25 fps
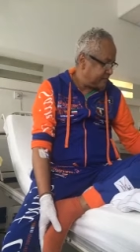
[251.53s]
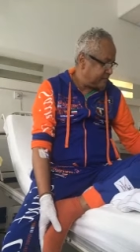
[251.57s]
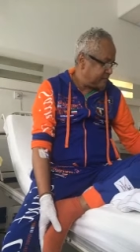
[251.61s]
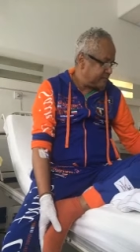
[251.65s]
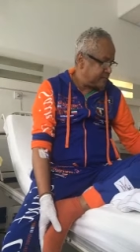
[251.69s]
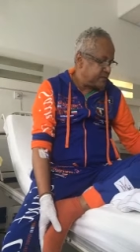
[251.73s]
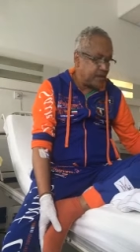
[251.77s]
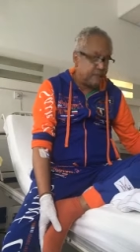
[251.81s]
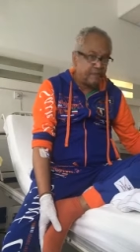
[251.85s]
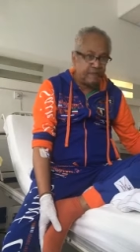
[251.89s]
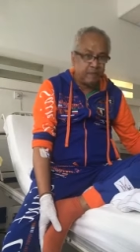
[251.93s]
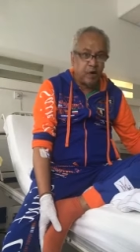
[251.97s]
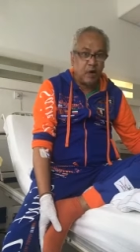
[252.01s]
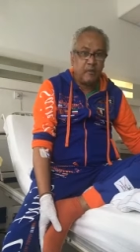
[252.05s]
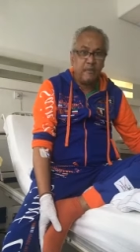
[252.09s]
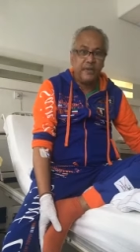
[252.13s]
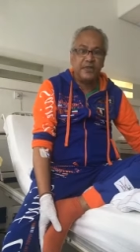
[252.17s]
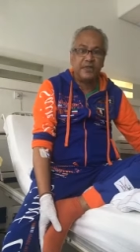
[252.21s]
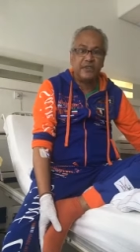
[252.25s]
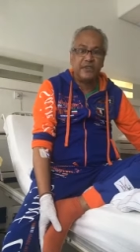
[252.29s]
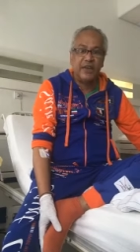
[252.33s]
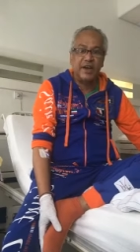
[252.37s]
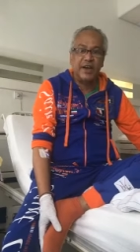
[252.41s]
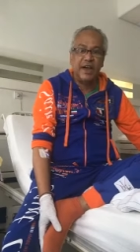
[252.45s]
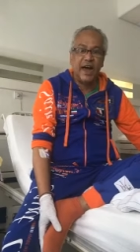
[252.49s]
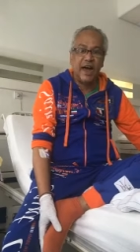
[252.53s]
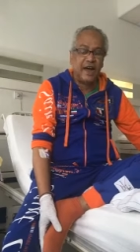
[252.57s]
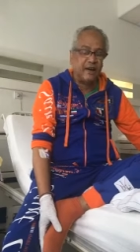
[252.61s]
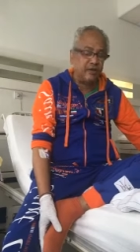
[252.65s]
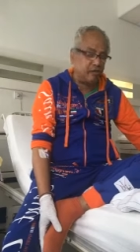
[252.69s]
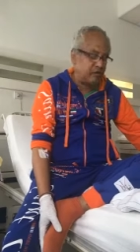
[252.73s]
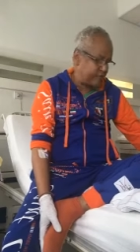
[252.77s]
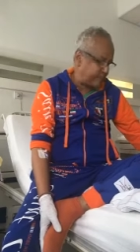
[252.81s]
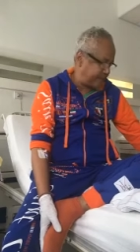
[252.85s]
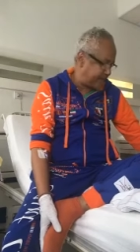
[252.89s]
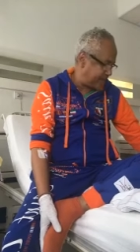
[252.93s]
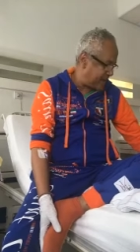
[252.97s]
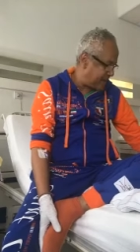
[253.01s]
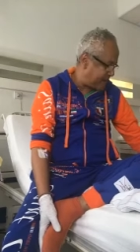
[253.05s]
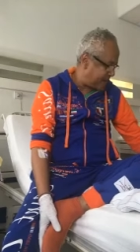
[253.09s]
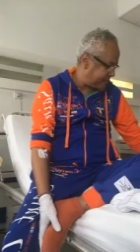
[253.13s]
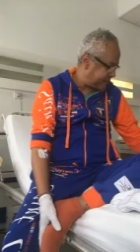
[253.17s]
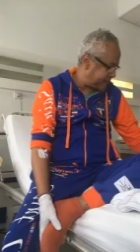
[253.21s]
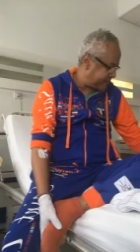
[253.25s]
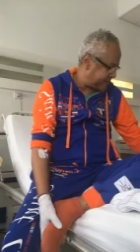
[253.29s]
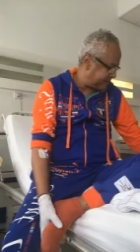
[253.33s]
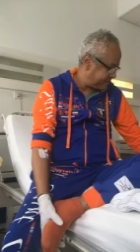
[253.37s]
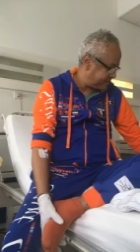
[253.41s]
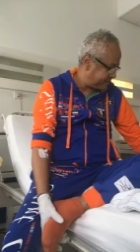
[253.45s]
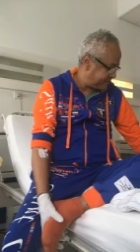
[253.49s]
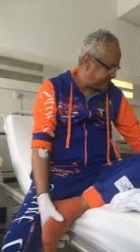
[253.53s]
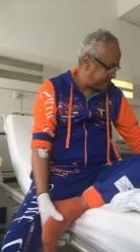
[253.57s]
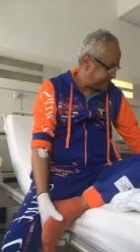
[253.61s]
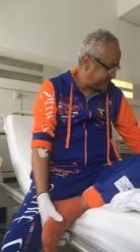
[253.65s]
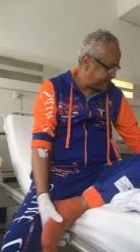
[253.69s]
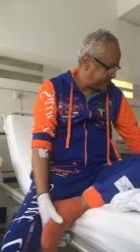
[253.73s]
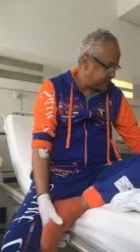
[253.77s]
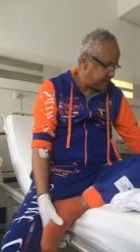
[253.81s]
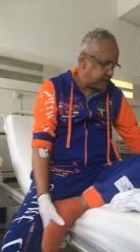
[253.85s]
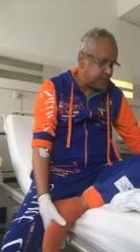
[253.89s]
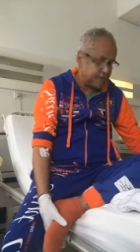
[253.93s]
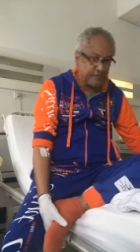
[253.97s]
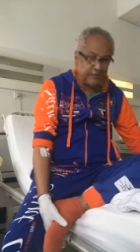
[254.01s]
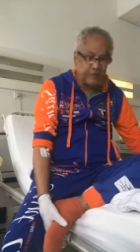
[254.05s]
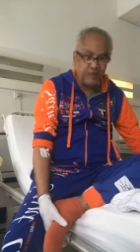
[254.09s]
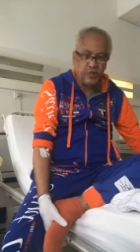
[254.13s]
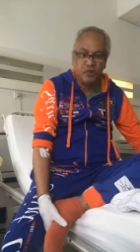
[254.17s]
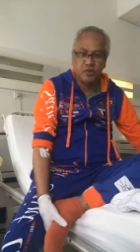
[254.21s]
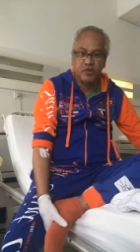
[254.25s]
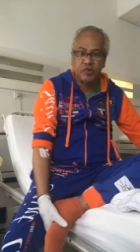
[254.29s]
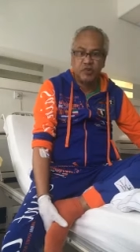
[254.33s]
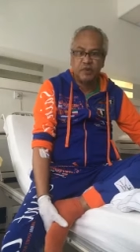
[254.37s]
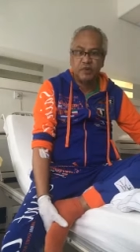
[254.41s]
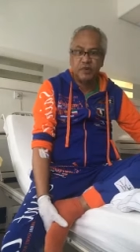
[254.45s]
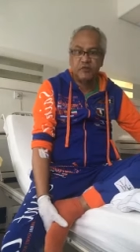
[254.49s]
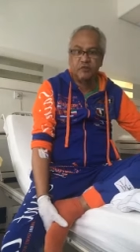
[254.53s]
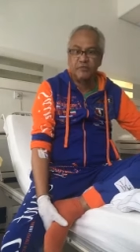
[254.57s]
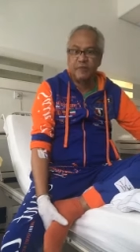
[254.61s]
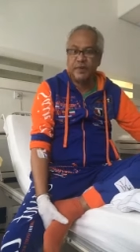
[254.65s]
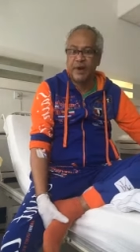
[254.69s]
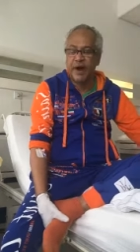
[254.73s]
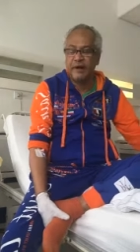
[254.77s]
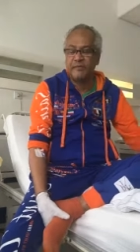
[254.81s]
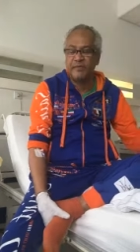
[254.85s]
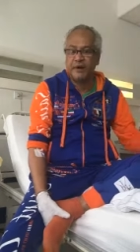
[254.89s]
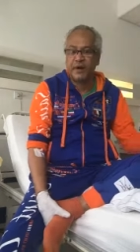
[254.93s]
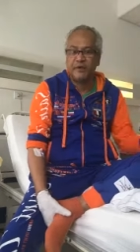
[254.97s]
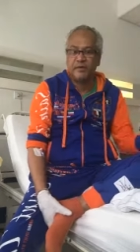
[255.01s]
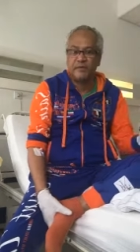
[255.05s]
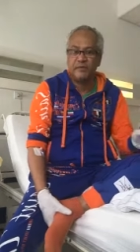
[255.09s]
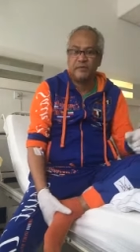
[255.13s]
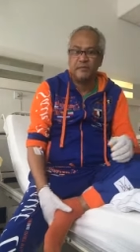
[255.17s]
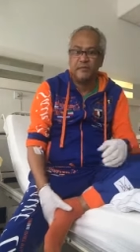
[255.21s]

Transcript: the promising land of Brava, the future of Brava.